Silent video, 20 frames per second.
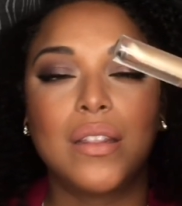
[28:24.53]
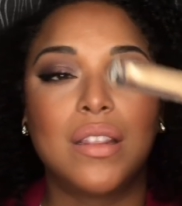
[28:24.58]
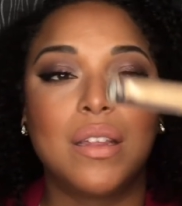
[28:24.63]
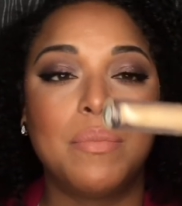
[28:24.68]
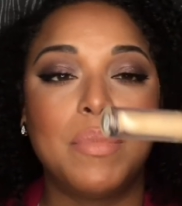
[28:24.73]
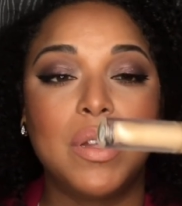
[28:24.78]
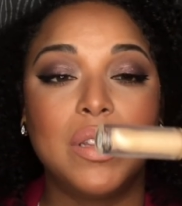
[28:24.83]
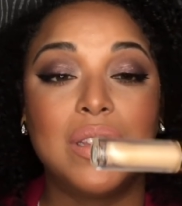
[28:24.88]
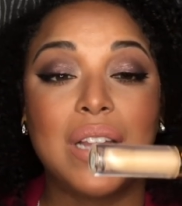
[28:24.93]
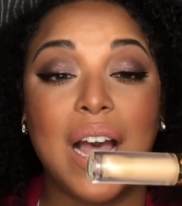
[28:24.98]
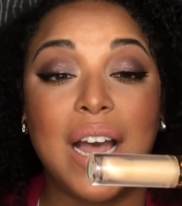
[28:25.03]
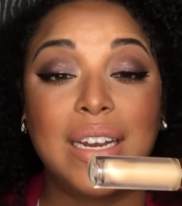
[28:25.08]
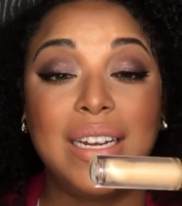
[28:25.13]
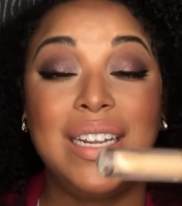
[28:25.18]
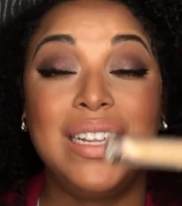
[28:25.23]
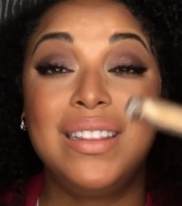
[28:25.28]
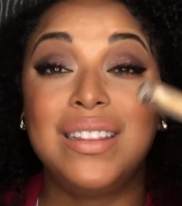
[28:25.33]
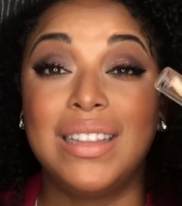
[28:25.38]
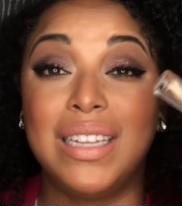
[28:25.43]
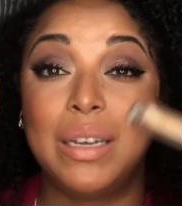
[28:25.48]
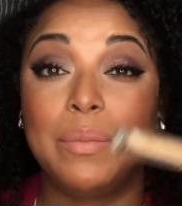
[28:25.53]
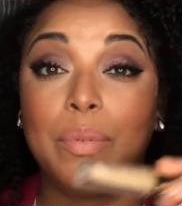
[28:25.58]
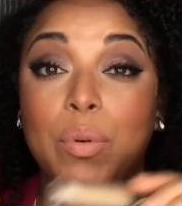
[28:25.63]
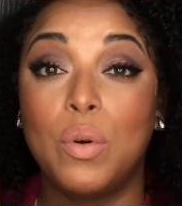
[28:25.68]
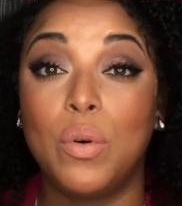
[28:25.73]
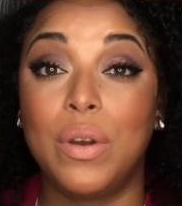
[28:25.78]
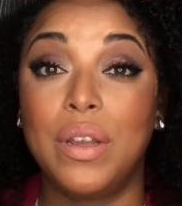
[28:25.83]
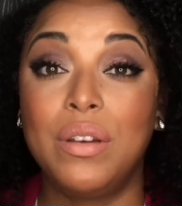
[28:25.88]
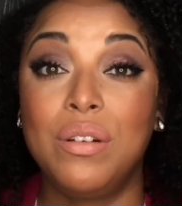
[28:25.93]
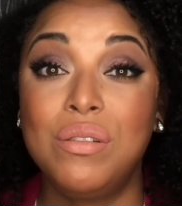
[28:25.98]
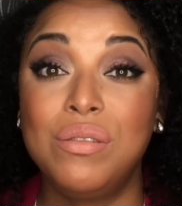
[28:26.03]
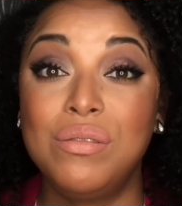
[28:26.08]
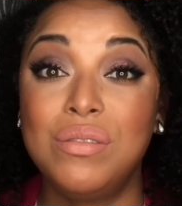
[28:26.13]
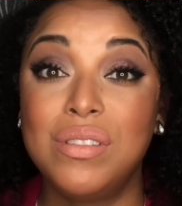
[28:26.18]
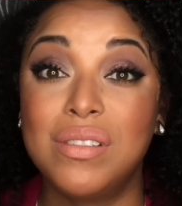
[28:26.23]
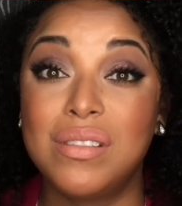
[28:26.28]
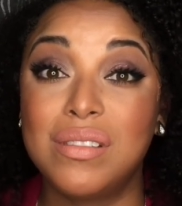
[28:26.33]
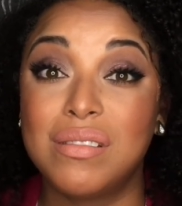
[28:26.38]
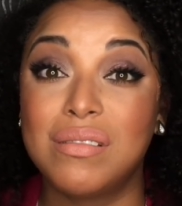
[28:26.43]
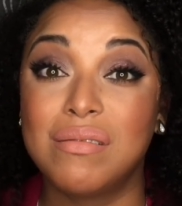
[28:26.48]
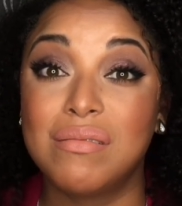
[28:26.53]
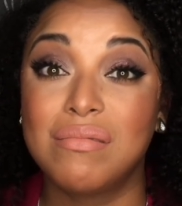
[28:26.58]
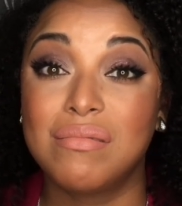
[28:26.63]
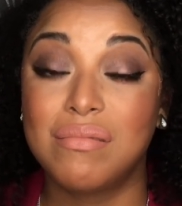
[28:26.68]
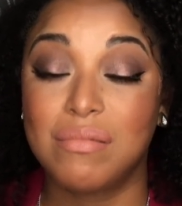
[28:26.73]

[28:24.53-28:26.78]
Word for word: The Milani lip oils.